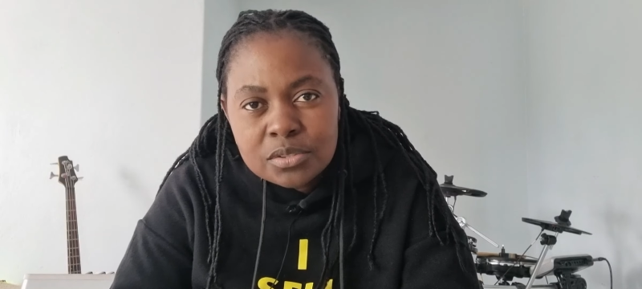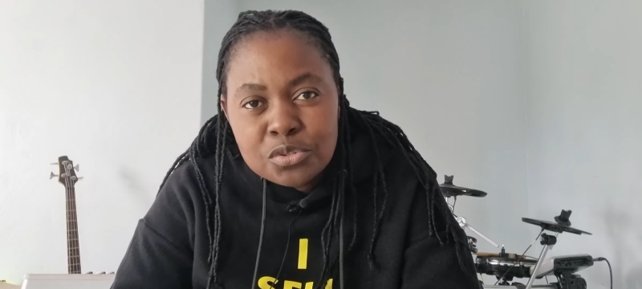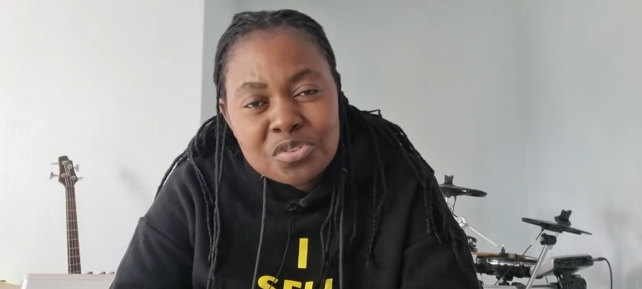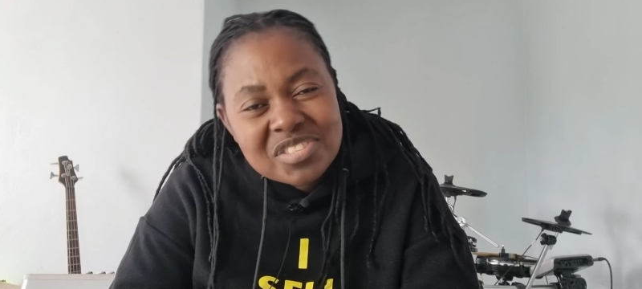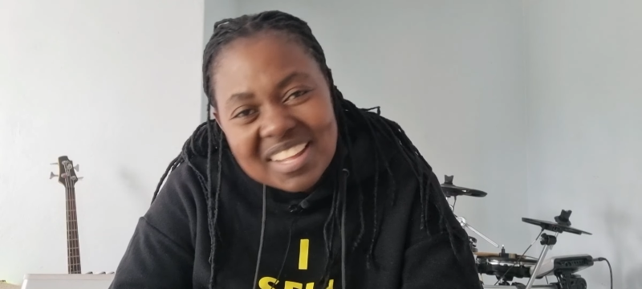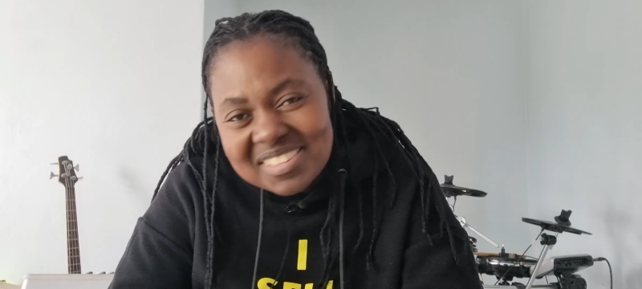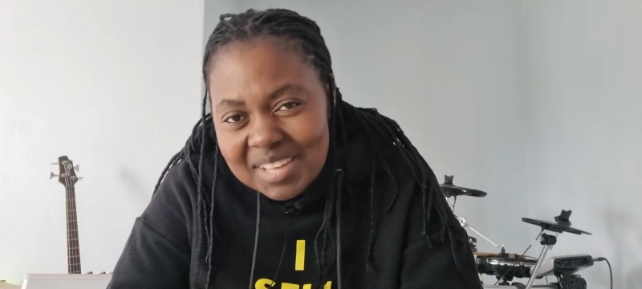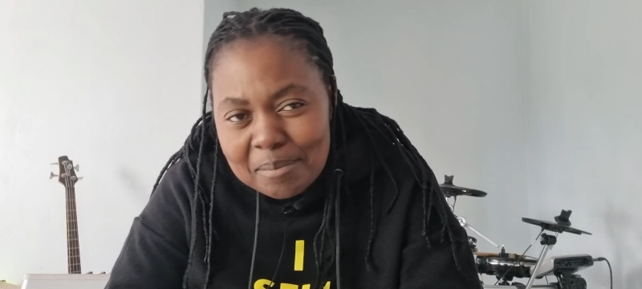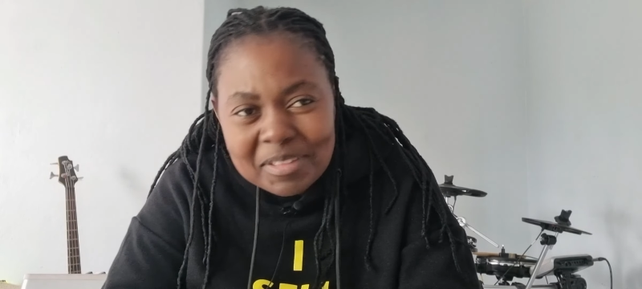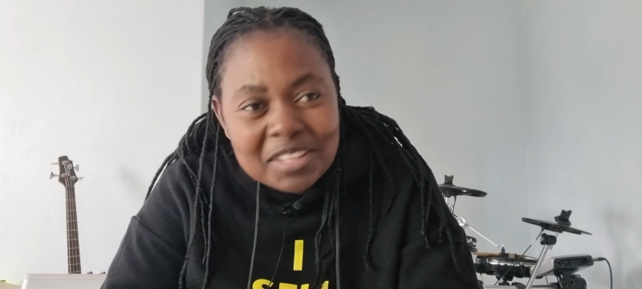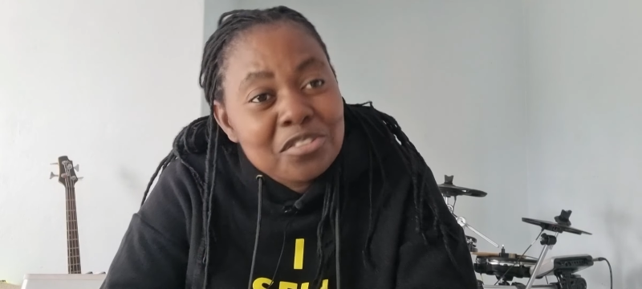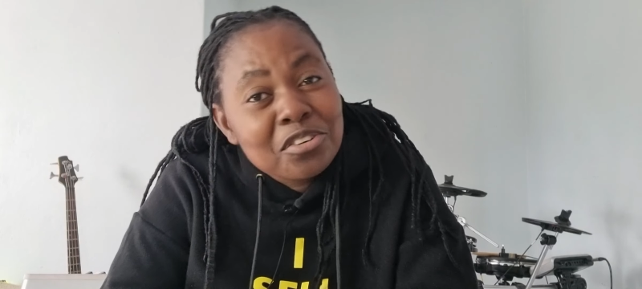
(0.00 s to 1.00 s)
You start
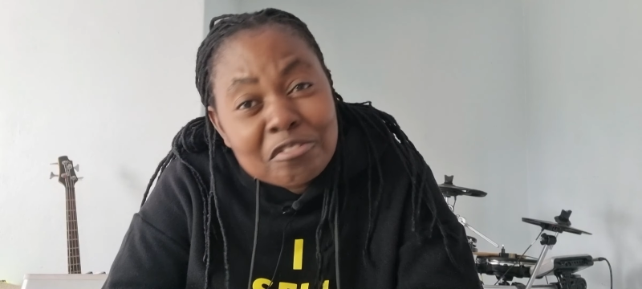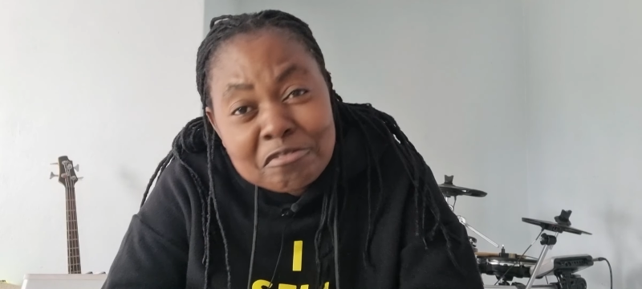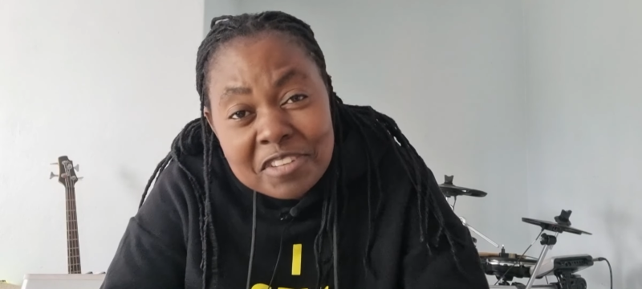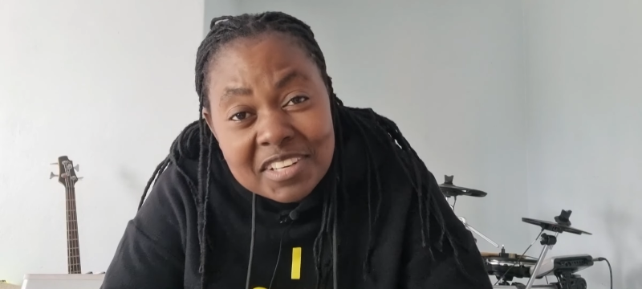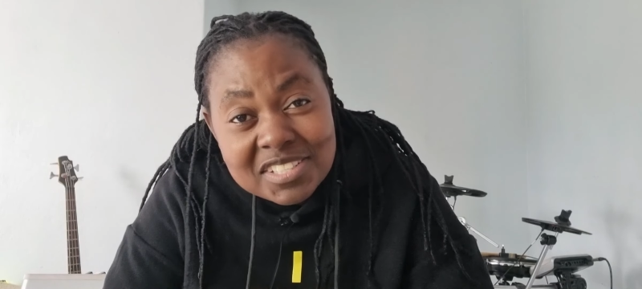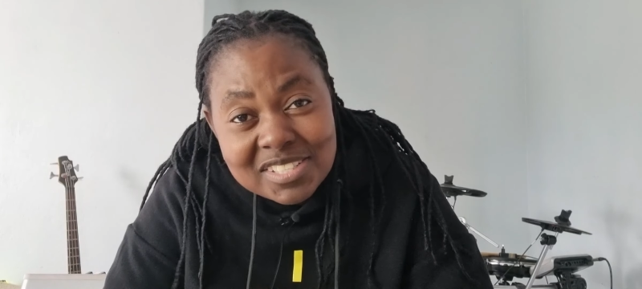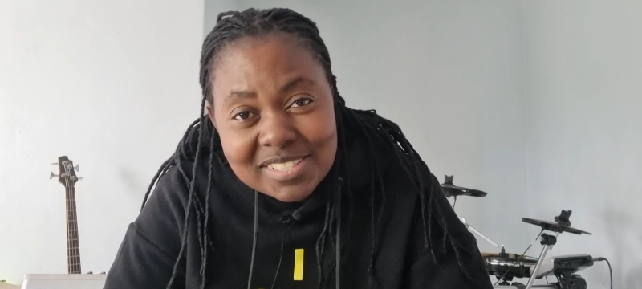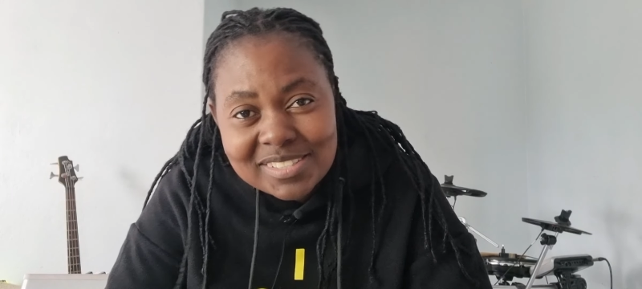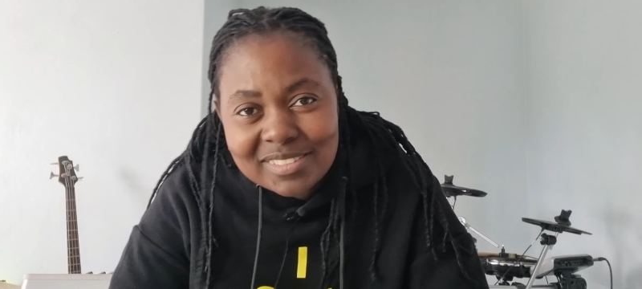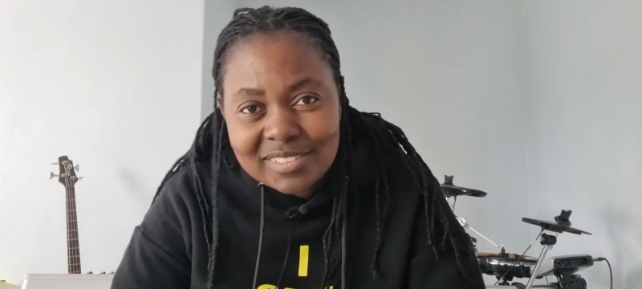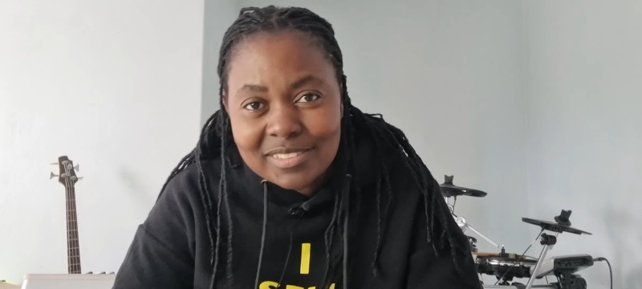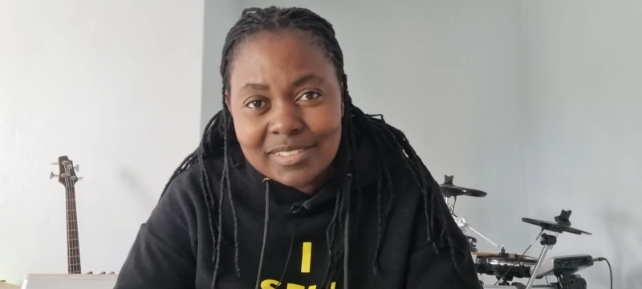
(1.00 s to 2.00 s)
something, you don't finish it.
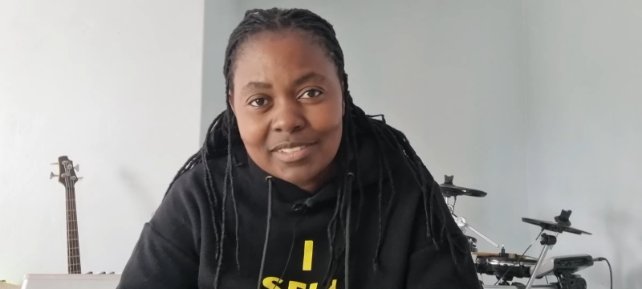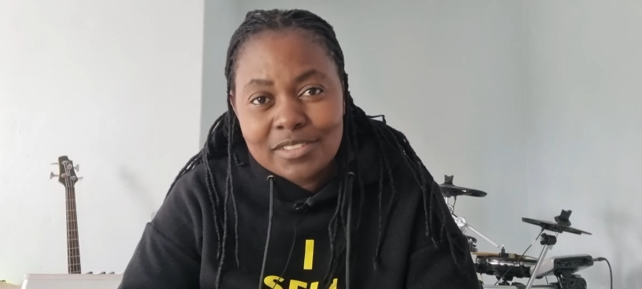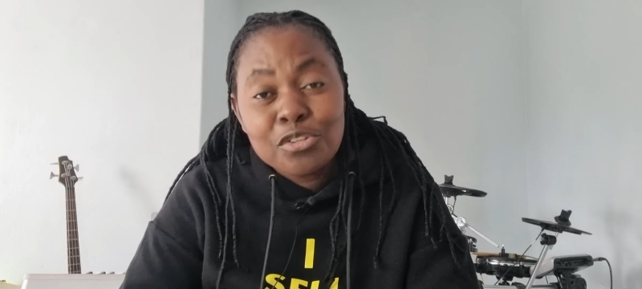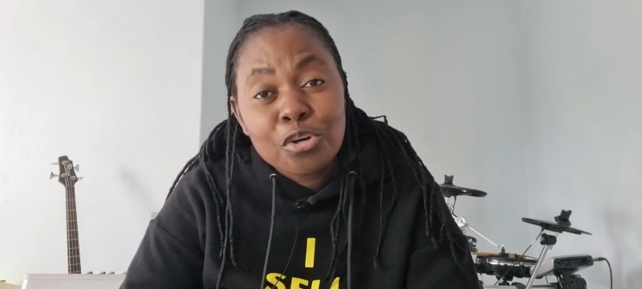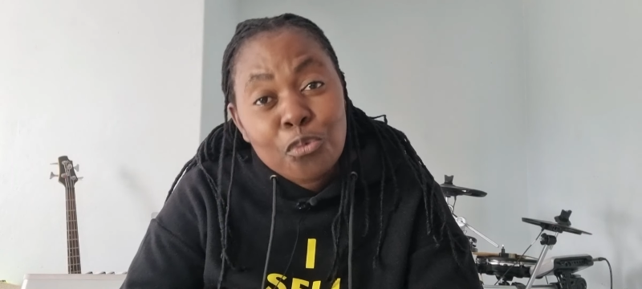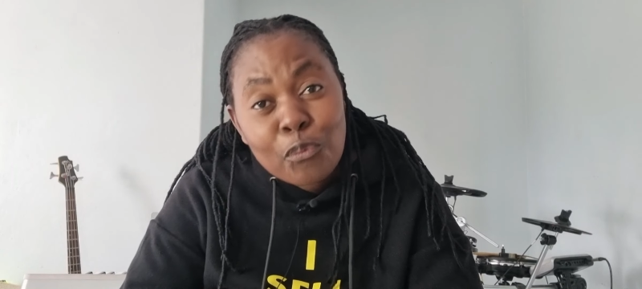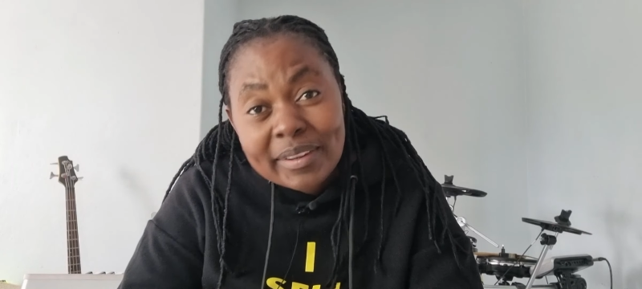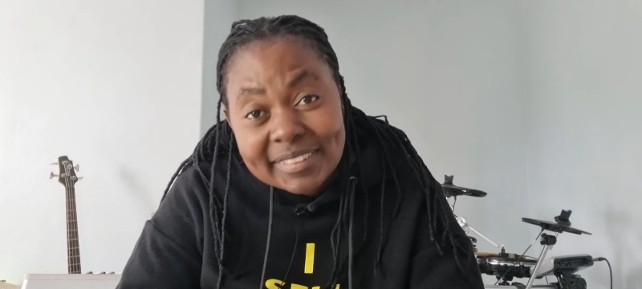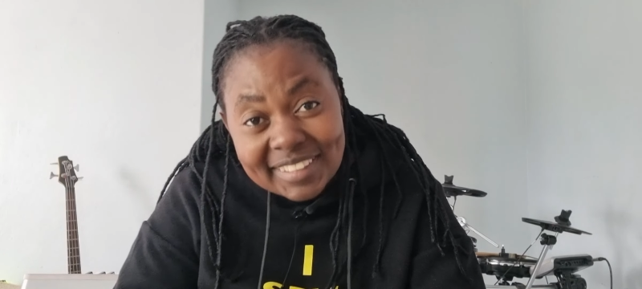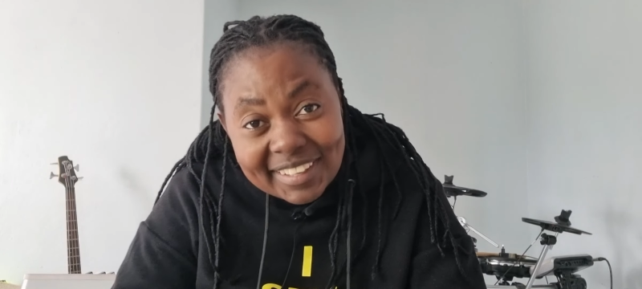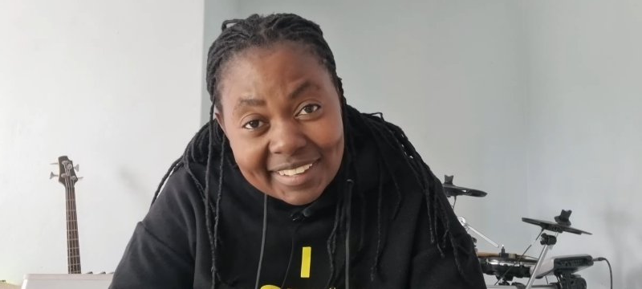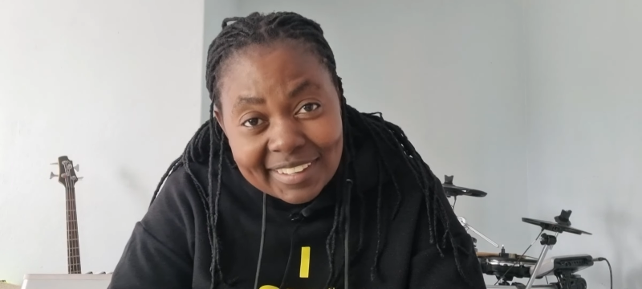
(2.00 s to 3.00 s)
You're a
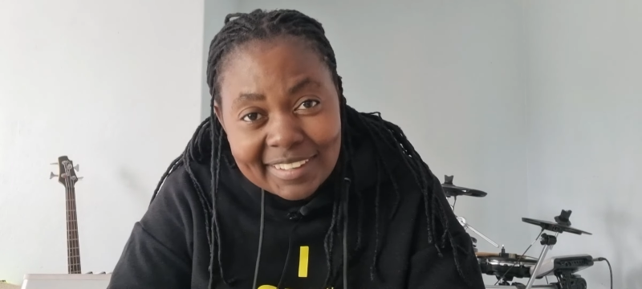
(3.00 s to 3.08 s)
quitter.